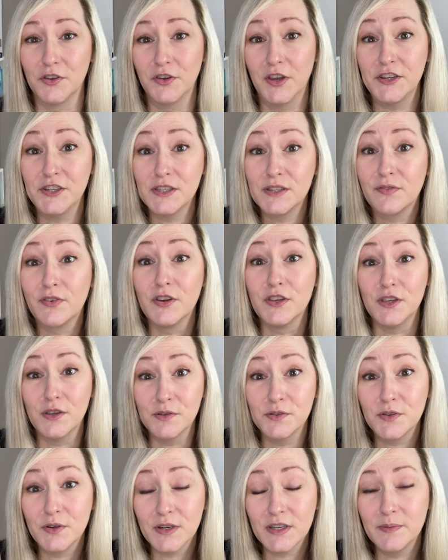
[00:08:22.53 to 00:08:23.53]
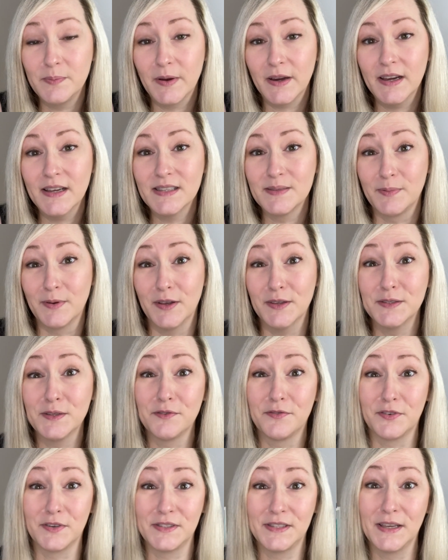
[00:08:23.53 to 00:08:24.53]
not just for user experience, but also
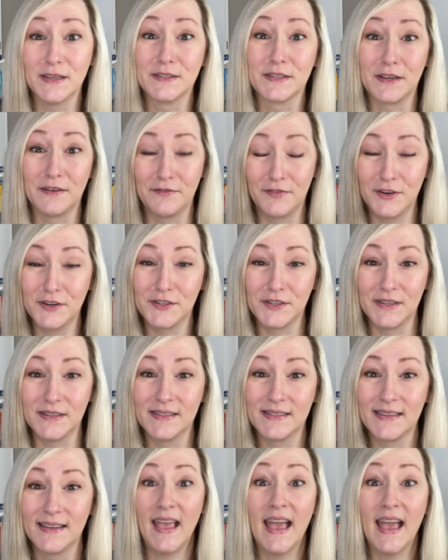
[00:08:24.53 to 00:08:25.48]
for sales conversions.